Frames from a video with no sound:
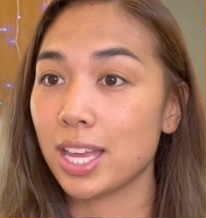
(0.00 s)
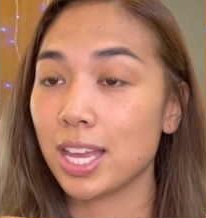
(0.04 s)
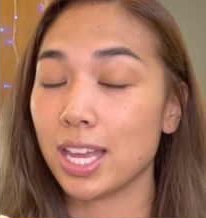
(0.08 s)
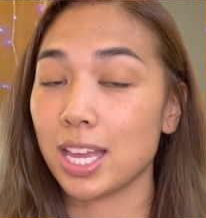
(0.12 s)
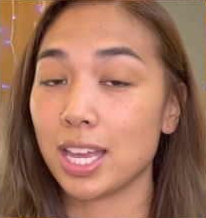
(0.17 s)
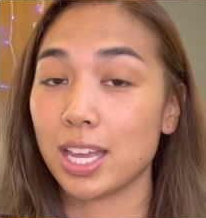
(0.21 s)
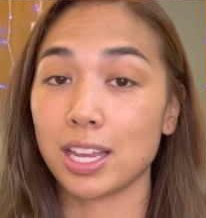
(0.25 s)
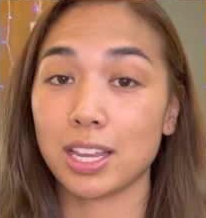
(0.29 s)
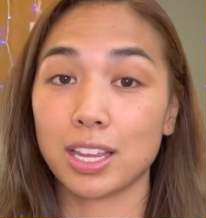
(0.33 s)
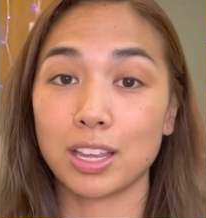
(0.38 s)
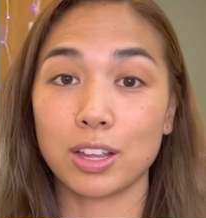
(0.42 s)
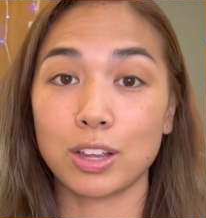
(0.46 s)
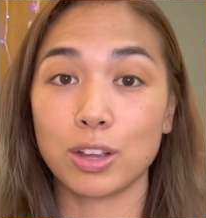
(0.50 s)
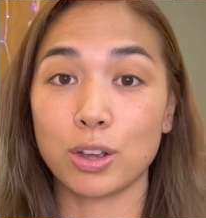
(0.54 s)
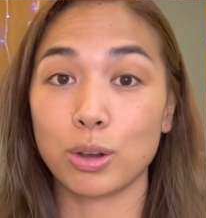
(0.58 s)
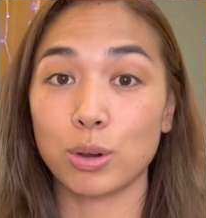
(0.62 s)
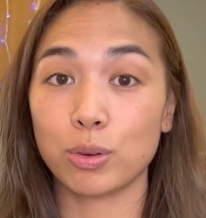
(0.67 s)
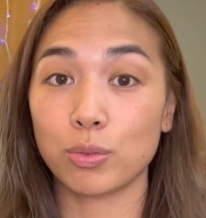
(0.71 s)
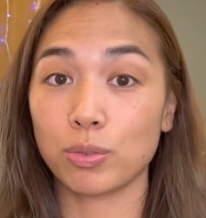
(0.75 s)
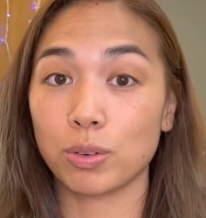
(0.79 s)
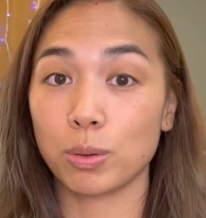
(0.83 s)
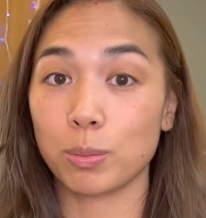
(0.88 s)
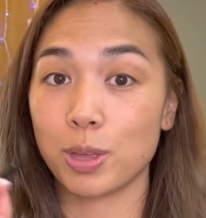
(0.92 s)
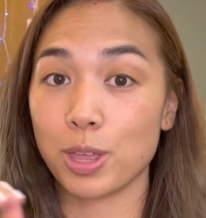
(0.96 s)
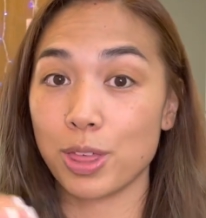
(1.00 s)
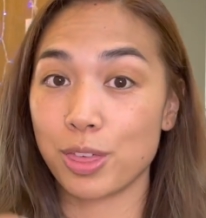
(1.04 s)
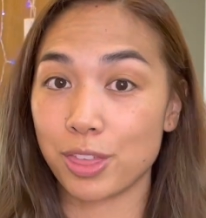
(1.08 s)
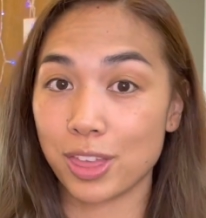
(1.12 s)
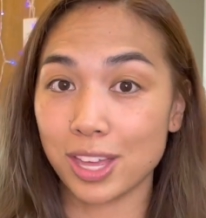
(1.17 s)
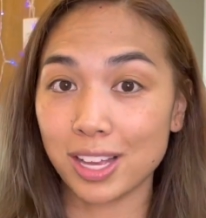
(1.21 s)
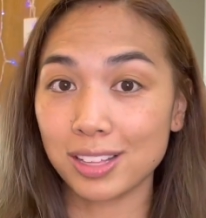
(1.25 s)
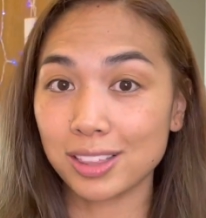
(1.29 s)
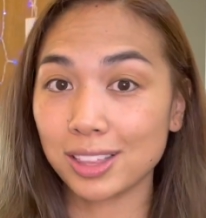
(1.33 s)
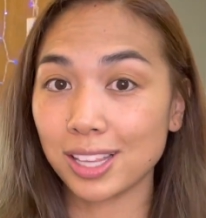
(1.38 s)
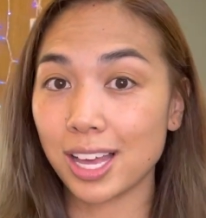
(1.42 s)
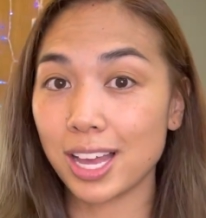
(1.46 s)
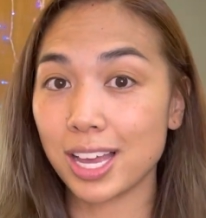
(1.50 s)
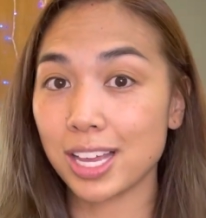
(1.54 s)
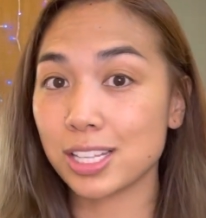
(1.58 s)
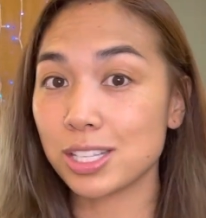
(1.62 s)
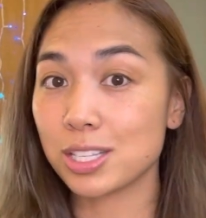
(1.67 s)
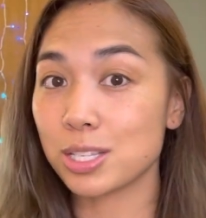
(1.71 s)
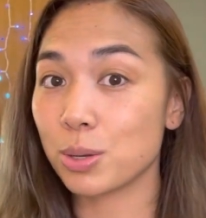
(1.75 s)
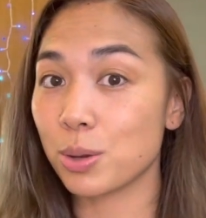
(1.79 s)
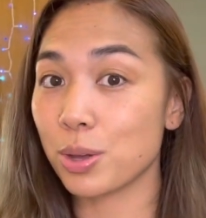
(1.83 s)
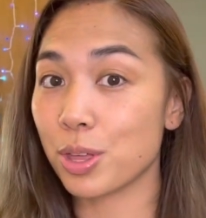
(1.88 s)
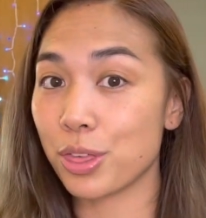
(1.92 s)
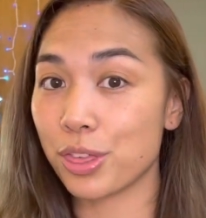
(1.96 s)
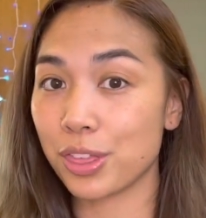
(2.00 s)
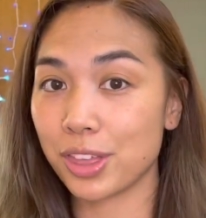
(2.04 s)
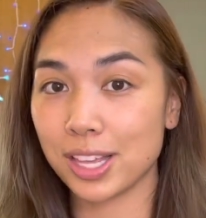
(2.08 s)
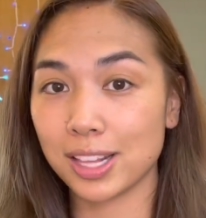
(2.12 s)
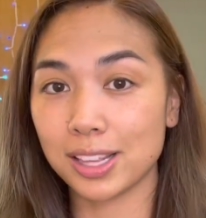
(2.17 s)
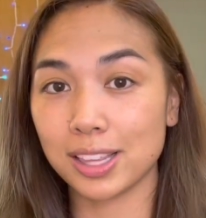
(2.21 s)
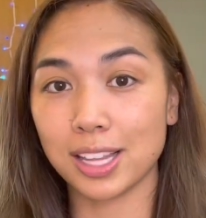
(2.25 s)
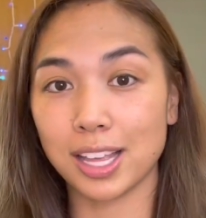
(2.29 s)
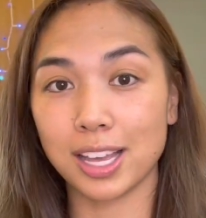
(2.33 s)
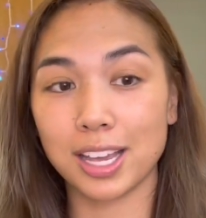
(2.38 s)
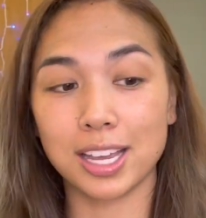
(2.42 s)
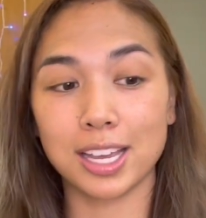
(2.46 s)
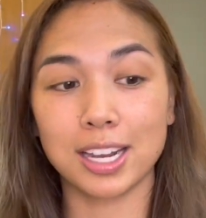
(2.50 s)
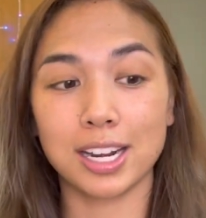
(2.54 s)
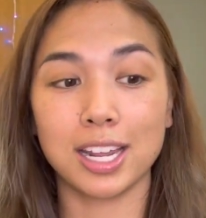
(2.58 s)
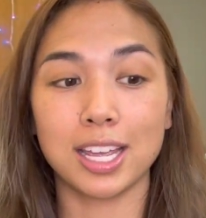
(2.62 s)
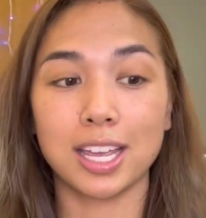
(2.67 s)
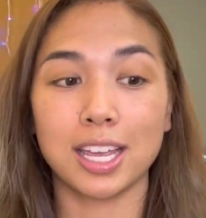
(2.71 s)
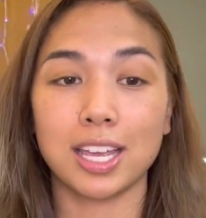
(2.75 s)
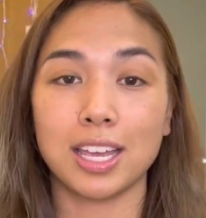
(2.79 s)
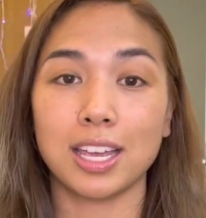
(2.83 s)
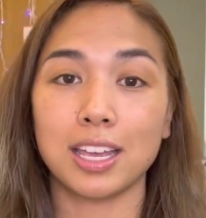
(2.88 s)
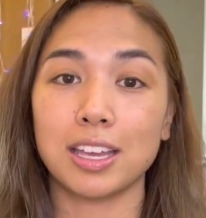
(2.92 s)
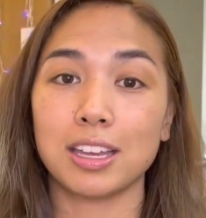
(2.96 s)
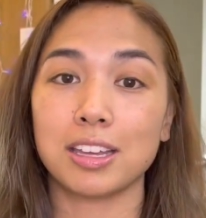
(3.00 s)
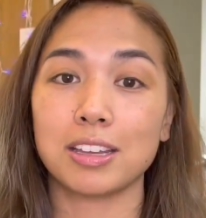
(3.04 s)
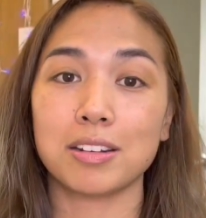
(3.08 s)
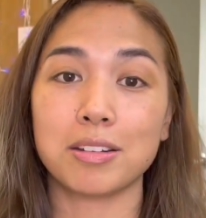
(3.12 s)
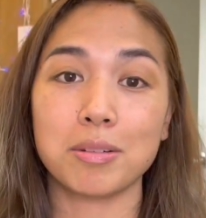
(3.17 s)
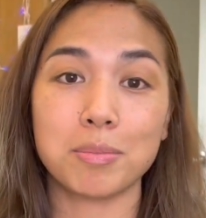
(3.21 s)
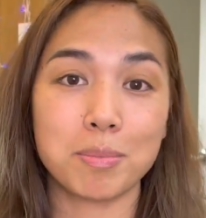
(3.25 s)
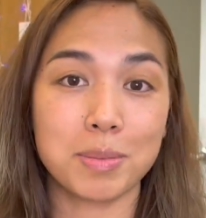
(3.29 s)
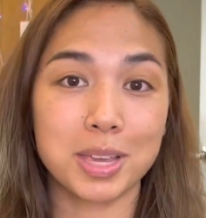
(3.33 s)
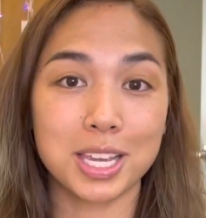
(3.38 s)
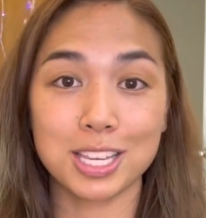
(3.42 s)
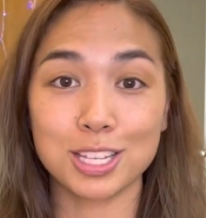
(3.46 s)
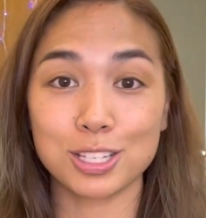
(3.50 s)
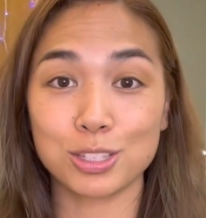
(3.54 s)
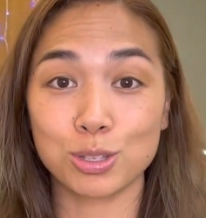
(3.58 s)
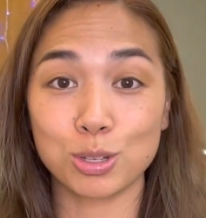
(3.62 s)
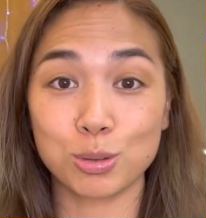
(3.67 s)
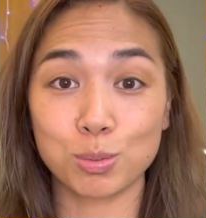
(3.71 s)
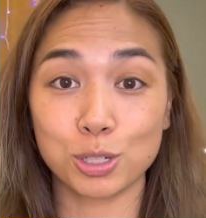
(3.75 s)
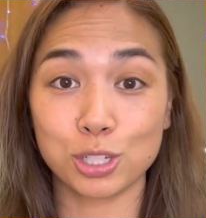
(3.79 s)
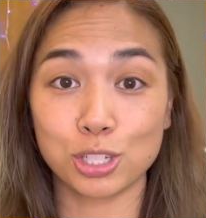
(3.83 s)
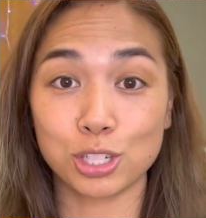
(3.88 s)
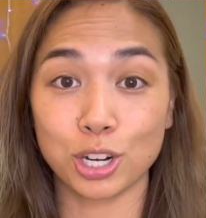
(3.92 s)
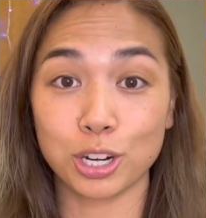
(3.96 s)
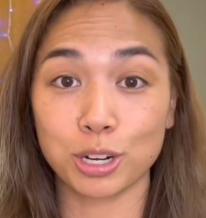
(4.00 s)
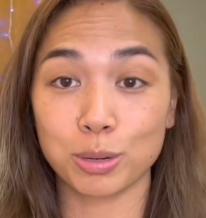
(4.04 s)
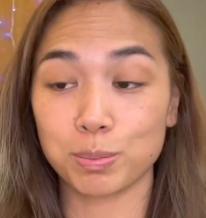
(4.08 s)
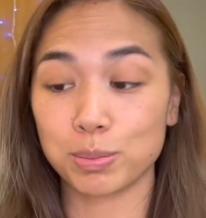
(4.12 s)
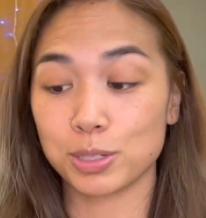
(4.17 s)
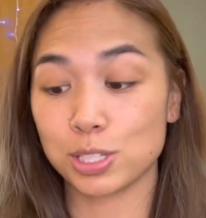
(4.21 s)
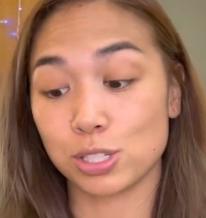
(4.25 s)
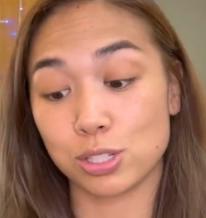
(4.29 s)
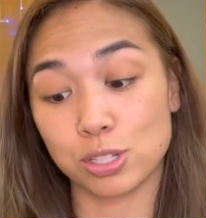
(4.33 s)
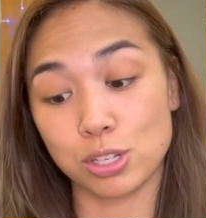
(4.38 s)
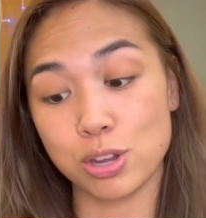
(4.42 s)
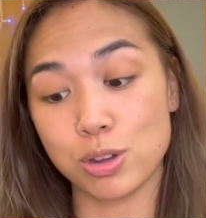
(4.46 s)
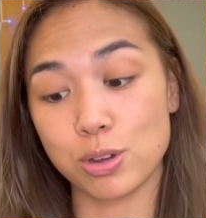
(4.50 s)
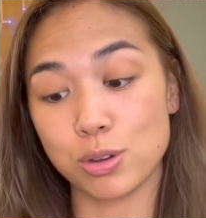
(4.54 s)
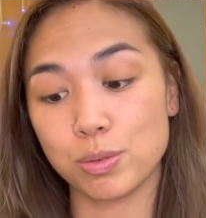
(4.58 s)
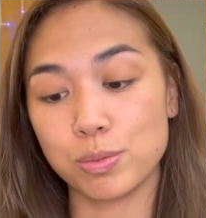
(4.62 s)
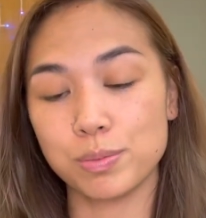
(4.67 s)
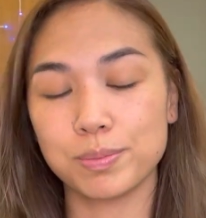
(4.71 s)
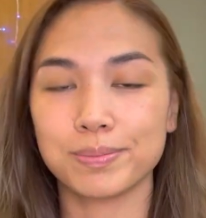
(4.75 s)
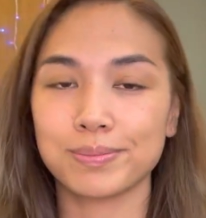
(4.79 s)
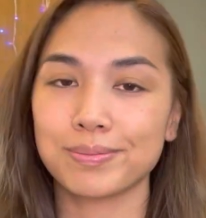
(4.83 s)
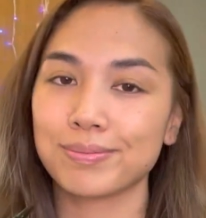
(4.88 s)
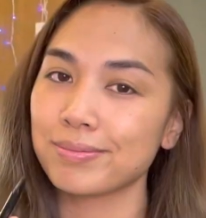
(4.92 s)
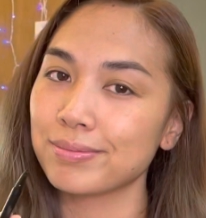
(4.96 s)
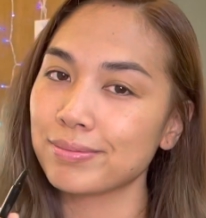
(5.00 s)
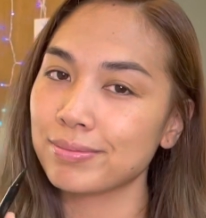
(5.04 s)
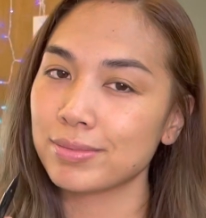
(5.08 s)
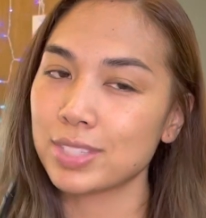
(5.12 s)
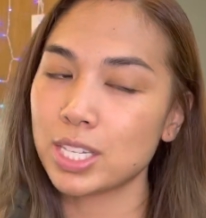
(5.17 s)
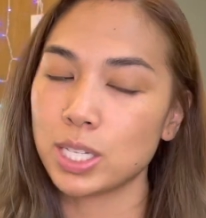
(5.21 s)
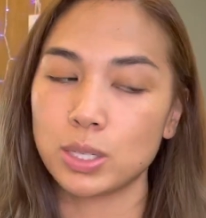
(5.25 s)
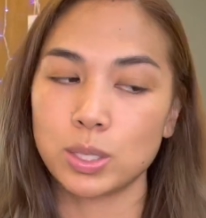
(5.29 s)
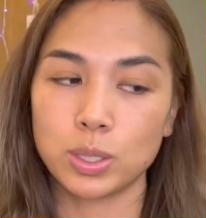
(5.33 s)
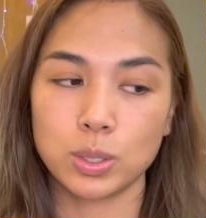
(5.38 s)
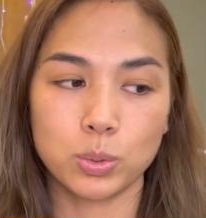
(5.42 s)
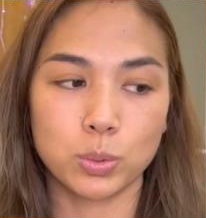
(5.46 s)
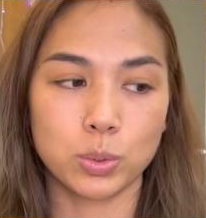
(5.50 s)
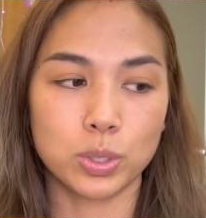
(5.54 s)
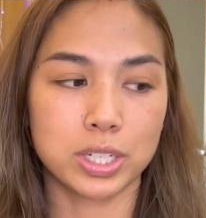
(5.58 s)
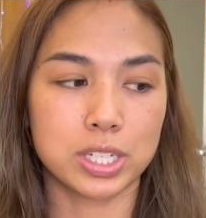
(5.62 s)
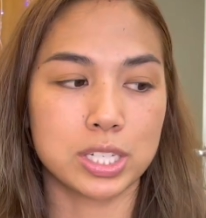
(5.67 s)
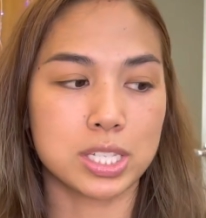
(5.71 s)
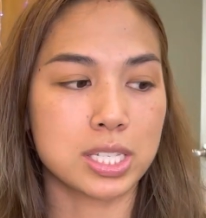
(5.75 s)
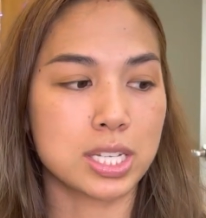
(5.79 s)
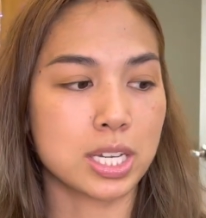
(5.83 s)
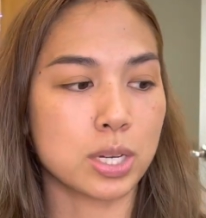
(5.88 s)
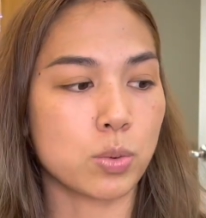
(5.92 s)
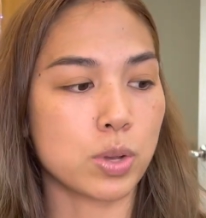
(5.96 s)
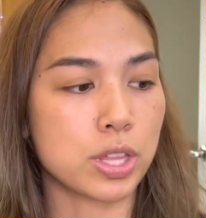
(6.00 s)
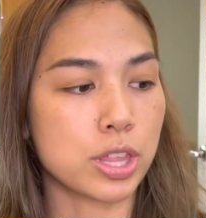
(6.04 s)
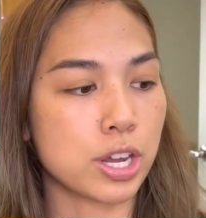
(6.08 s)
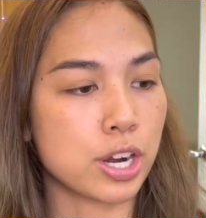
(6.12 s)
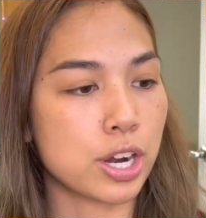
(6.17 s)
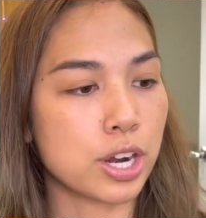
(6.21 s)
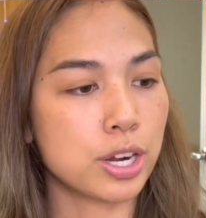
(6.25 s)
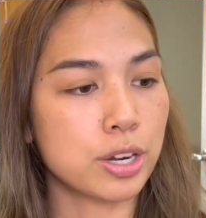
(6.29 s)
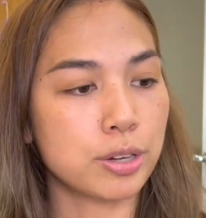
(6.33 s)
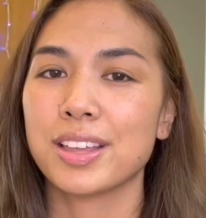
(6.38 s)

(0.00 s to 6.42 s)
It can go from a thick line to a thin line and make it super sharp. So we're gonna stick with her.